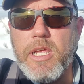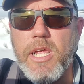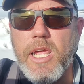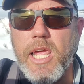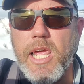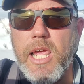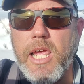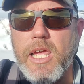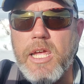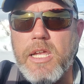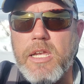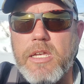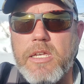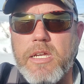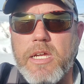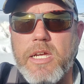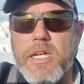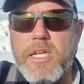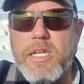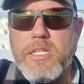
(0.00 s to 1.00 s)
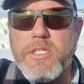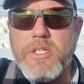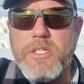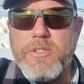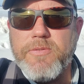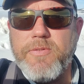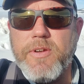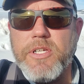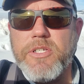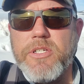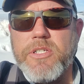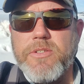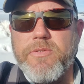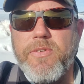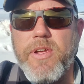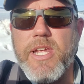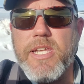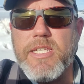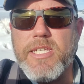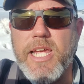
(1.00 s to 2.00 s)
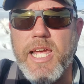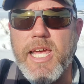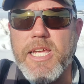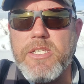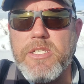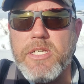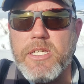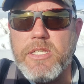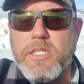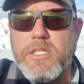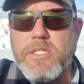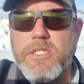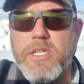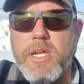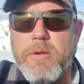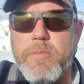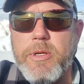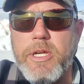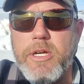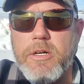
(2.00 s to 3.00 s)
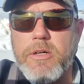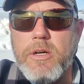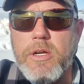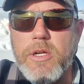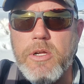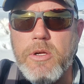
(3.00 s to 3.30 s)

and it just fishes fantastic this time of year.